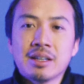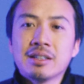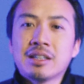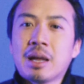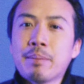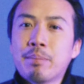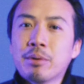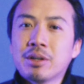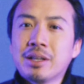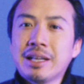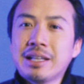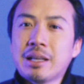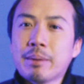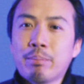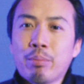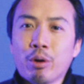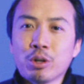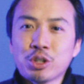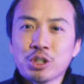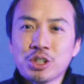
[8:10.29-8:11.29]
typically the
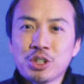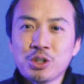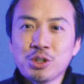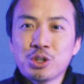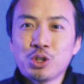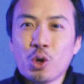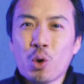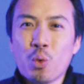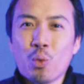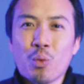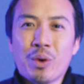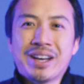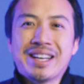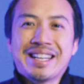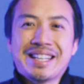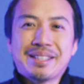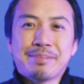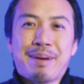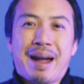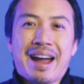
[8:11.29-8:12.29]
purchasers don't win
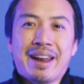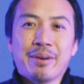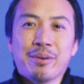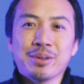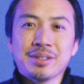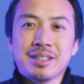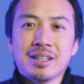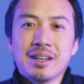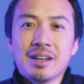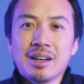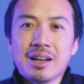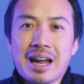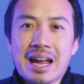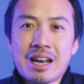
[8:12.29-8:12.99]
these battles.